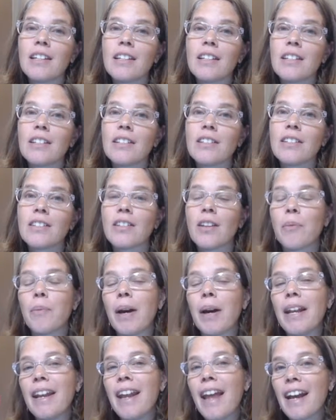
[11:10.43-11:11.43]
So
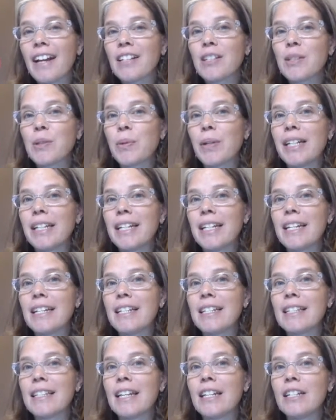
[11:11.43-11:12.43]
my next one
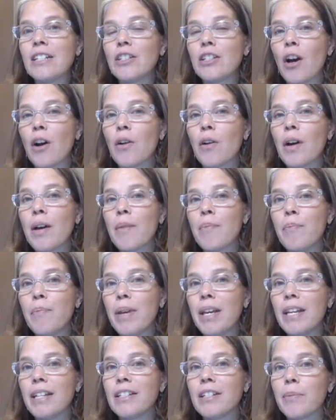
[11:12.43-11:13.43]
is they don't
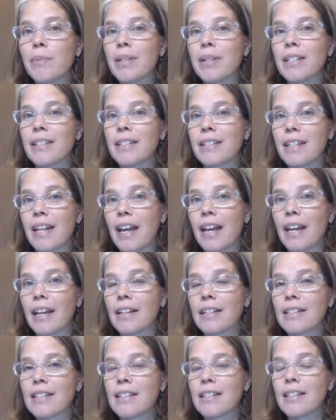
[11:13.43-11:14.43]
admit to
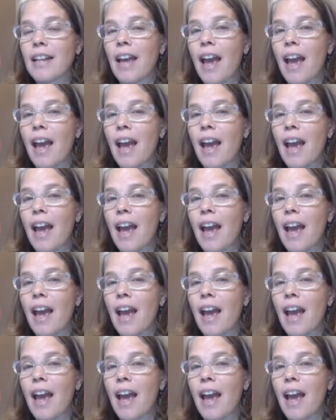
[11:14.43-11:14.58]
mistakes.